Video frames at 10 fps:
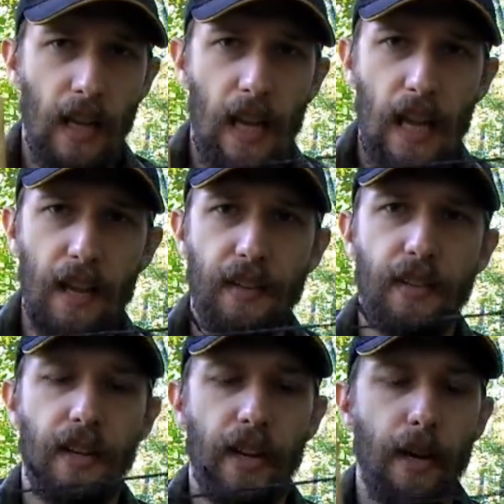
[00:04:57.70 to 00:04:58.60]

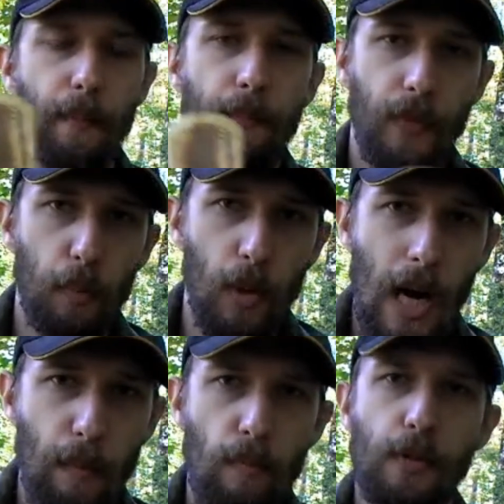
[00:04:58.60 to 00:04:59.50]
And the
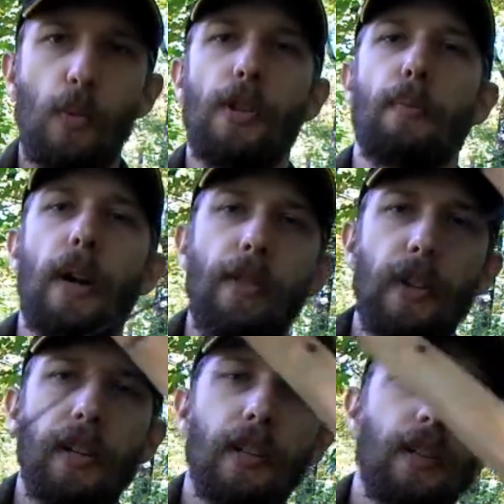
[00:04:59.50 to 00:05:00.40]
problems with them, I think,